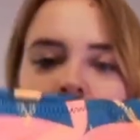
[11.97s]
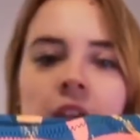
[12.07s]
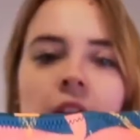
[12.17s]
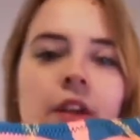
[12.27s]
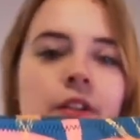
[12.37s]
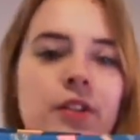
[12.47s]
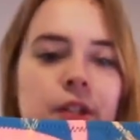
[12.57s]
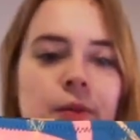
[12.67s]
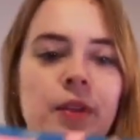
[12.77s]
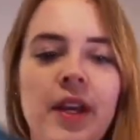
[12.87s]
the
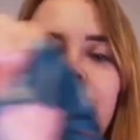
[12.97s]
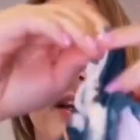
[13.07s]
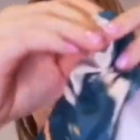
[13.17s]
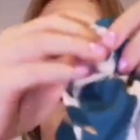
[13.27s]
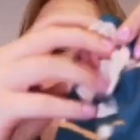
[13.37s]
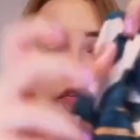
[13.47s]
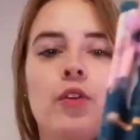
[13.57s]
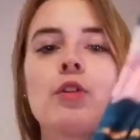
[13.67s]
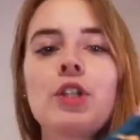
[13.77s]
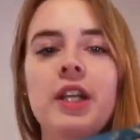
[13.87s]
best bikini
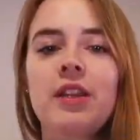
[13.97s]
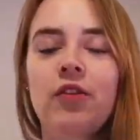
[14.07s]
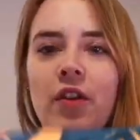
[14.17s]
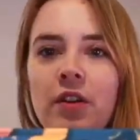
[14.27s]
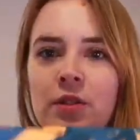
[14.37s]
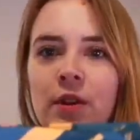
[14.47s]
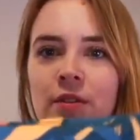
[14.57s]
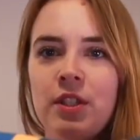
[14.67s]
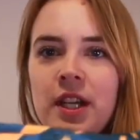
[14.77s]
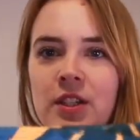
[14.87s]
or
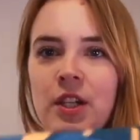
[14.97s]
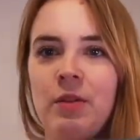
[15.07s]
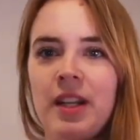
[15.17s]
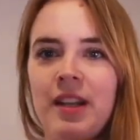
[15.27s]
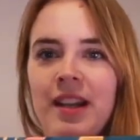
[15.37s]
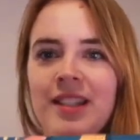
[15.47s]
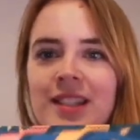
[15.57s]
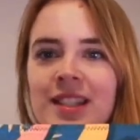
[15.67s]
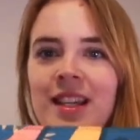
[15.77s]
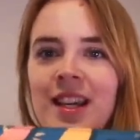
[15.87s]
lingerie for
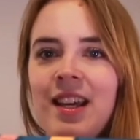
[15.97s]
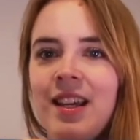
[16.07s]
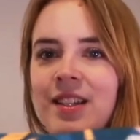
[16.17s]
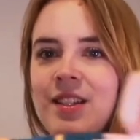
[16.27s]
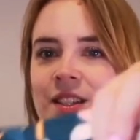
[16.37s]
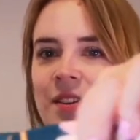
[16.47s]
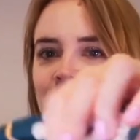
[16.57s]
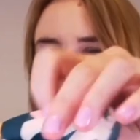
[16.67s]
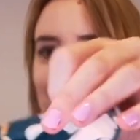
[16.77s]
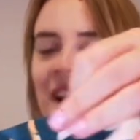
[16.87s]
you or for your
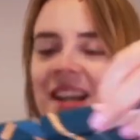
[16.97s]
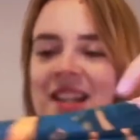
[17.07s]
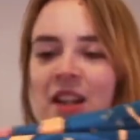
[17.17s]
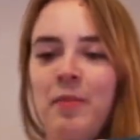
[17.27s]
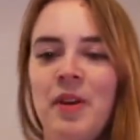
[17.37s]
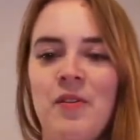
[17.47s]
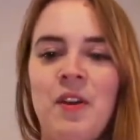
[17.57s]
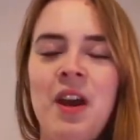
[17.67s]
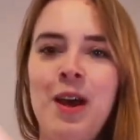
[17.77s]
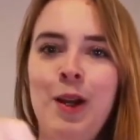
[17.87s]
partner
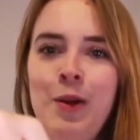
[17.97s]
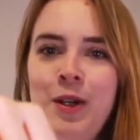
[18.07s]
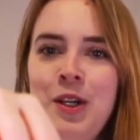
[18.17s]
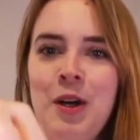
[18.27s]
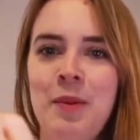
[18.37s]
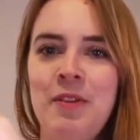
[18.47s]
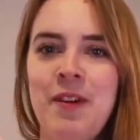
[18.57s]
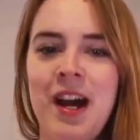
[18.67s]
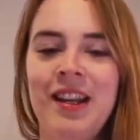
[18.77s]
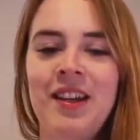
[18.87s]

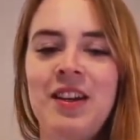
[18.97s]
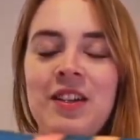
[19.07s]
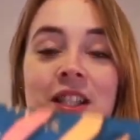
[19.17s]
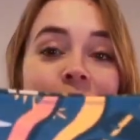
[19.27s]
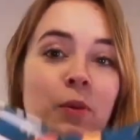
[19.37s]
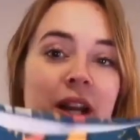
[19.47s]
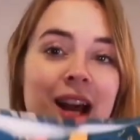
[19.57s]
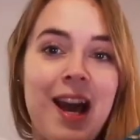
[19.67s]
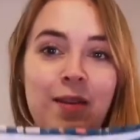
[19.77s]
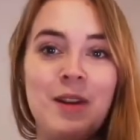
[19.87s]
based on the
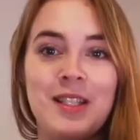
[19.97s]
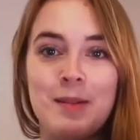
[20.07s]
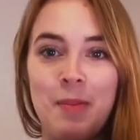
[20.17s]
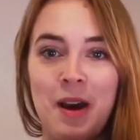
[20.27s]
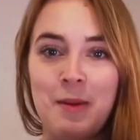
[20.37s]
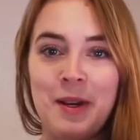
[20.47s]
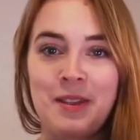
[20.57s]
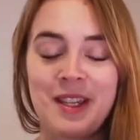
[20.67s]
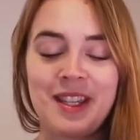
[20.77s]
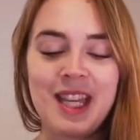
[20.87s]
design, material
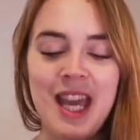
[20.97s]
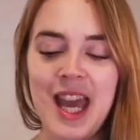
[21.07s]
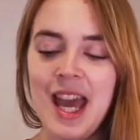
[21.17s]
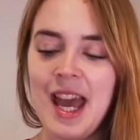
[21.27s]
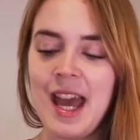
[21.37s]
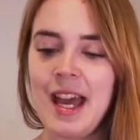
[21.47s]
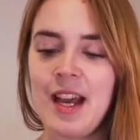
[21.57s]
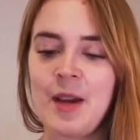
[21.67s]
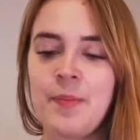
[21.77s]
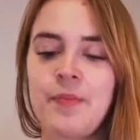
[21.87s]
used and
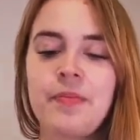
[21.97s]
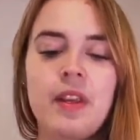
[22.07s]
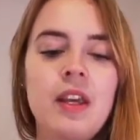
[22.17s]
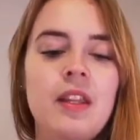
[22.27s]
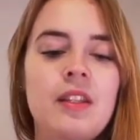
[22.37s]
comfort.